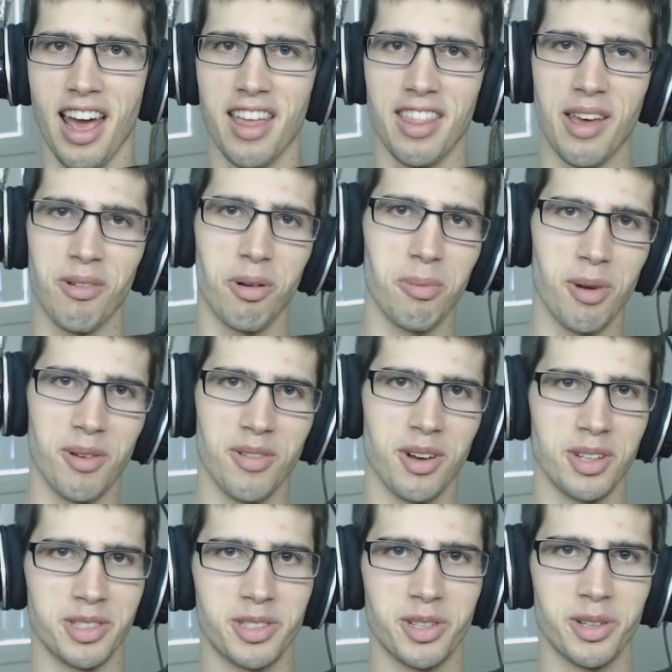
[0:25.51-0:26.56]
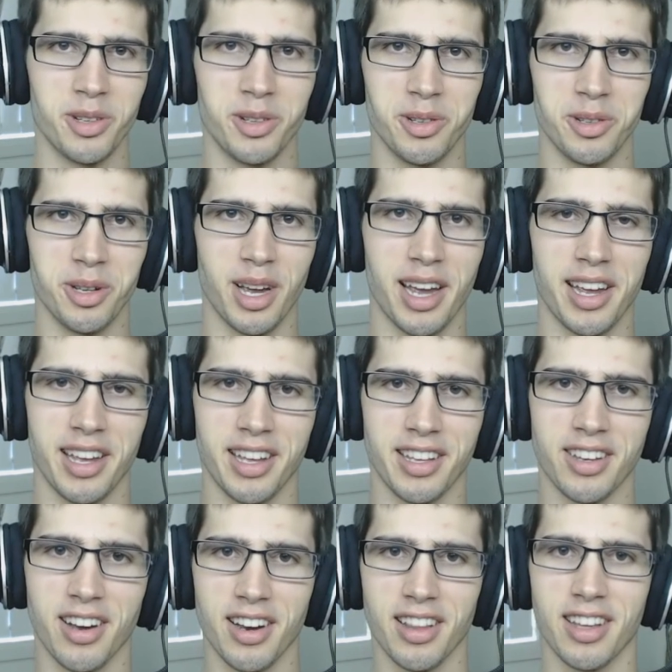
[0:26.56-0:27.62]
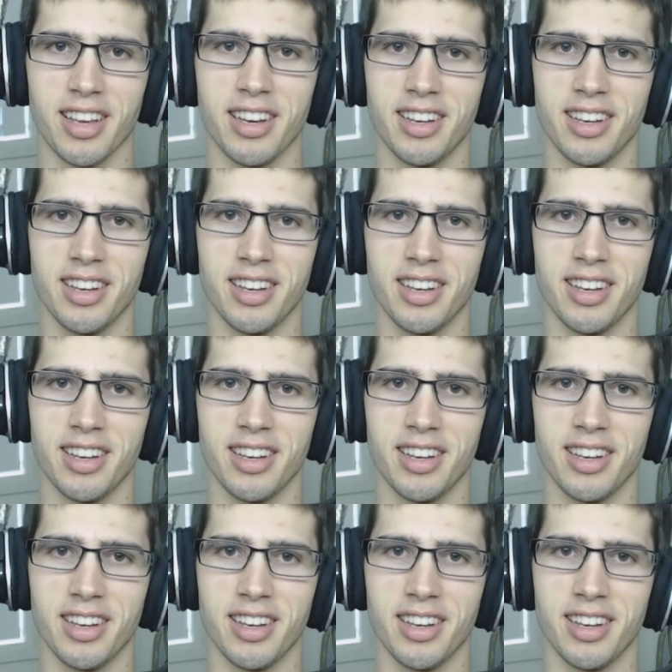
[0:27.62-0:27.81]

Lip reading: and then we'll move on to a kind of